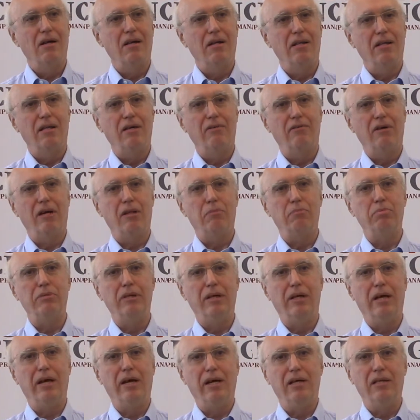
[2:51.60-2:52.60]
the Red
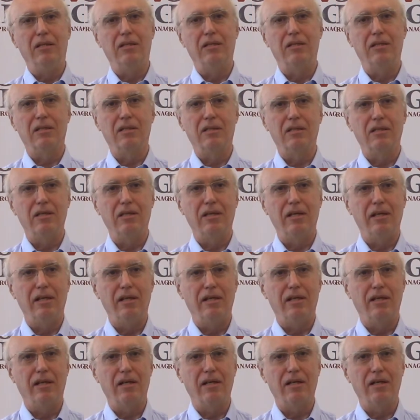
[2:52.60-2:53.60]
Brigades in
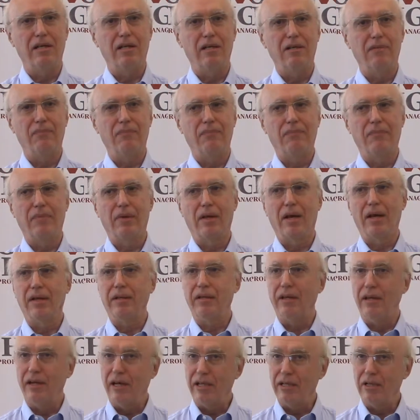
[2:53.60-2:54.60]
Italy had
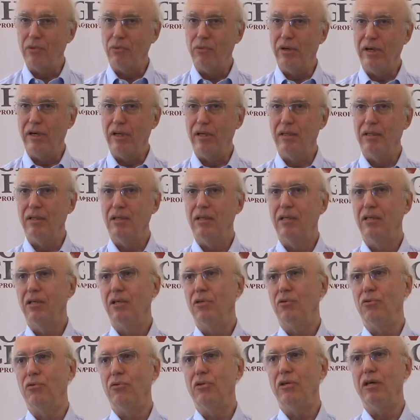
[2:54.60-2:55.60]
another way
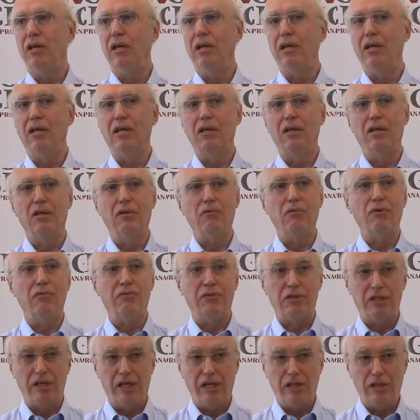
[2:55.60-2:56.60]
to deal with
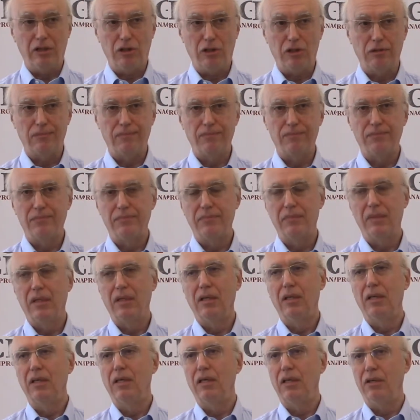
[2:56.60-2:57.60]
change,
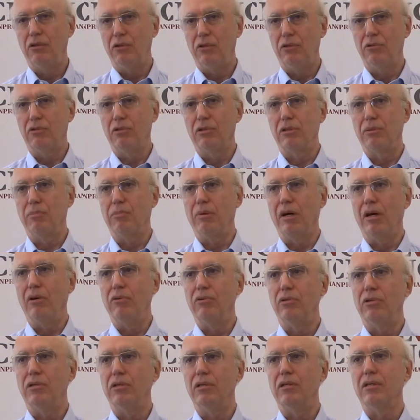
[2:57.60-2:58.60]
which was
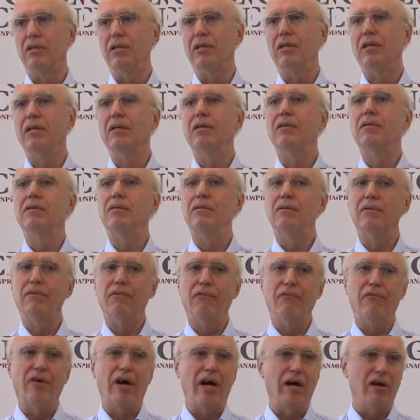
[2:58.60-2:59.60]
about
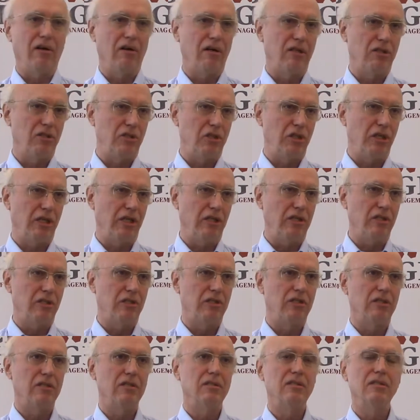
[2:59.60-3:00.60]
violent change.
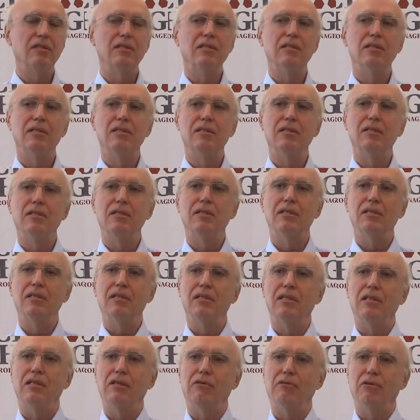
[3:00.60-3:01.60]

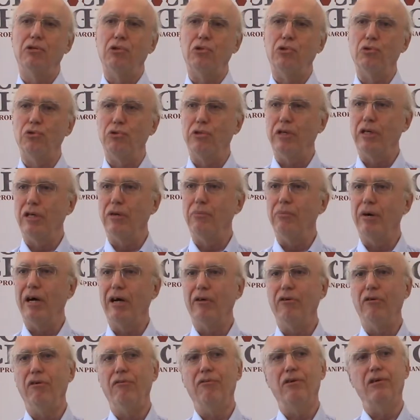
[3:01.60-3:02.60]
There was shooting in my
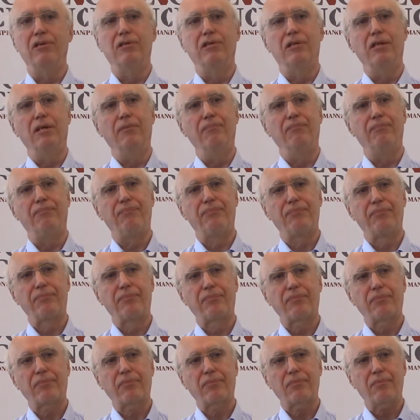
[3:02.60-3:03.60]
university,
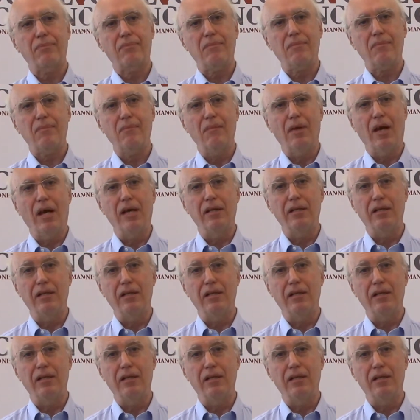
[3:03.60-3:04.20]
and